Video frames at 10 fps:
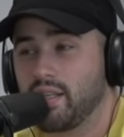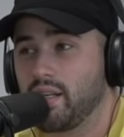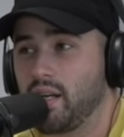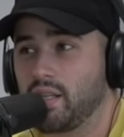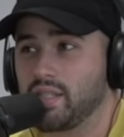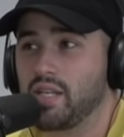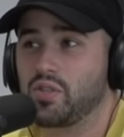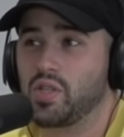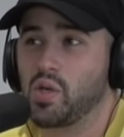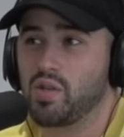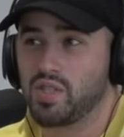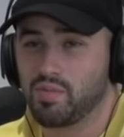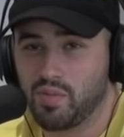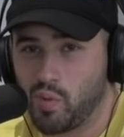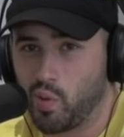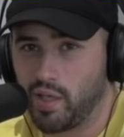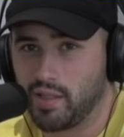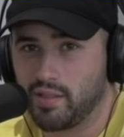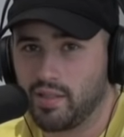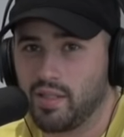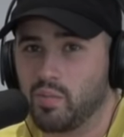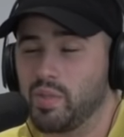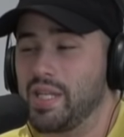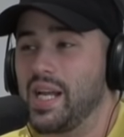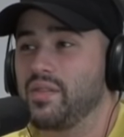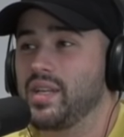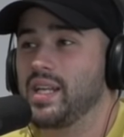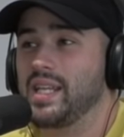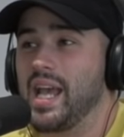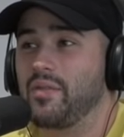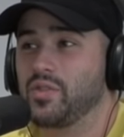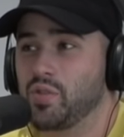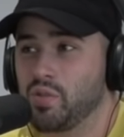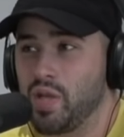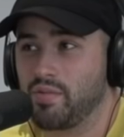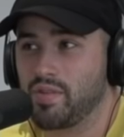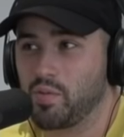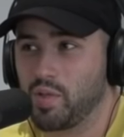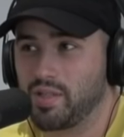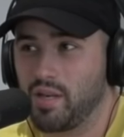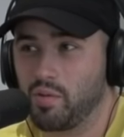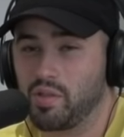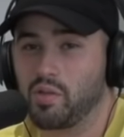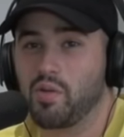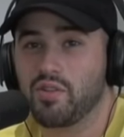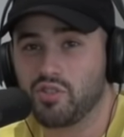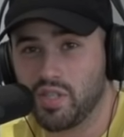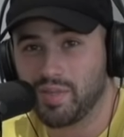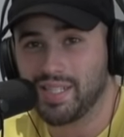because uh, I usually go to the gym in the morning, but then every day in the afternoon after the workday, we're gonna go to the gym